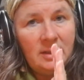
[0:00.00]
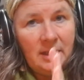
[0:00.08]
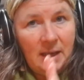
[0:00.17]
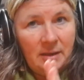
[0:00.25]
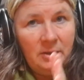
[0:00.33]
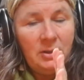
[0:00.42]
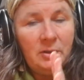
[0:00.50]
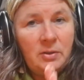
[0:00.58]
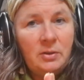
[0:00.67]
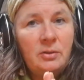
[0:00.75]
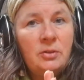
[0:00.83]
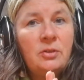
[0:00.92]
And again, you can
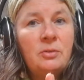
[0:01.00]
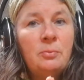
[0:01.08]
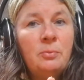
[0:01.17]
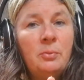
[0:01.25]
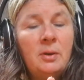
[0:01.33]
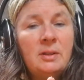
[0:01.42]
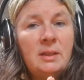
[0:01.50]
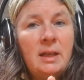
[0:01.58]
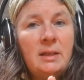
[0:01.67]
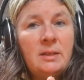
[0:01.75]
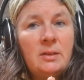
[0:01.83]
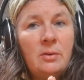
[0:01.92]
search what
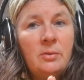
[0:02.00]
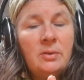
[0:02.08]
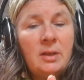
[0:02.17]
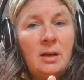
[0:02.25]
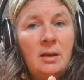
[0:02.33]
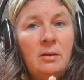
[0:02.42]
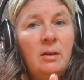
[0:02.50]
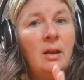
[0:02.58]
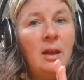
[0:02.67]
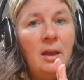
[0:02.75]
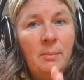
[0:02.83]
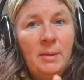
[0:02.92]
dates those are,
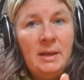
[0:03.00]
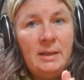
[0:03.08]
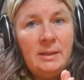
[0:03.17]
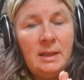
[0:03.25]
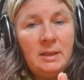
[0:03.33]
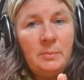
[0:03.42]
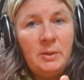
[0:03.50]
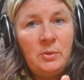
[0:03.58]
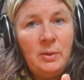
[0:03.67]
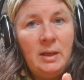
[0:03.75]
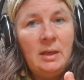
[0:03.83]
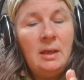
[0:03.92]
how many days
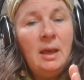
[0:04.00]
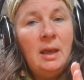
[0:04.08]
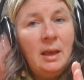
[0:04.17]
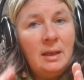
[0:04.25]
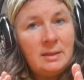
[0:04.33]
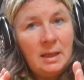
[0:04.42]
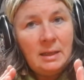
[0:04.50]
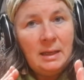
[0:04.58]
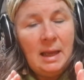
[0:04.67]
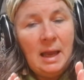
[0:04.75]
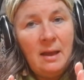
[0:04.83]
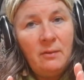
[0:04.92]
between, exactly
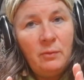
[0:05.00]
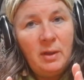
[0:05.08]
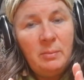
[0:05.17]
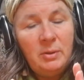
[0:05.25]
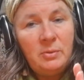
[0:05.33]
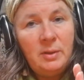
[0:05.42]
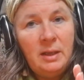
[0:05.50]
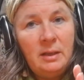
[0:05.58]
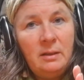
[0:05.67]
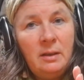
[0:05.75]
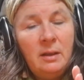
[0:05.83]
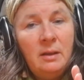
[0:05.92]
halfway between
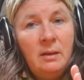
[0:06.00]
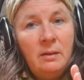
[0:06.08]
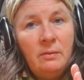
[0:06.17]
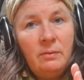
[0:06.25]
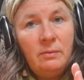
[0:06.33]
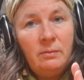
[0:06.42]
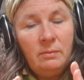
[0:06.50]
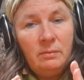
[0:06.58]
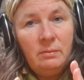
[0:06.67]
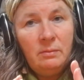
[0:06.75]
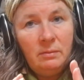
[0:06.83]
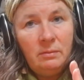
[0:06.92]

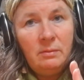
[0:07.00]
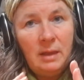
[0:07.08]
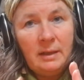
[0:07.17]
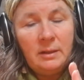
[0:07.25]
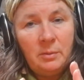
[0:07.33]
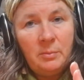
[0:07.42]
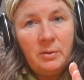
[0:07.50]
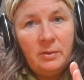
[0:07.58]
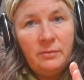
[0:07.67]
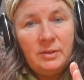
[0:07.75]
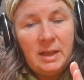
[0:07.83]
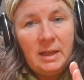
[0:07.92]
that number
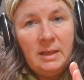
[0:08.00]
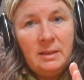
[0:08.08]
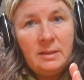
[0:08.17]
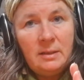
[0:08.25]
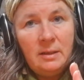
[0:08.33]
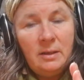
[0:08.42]
of days,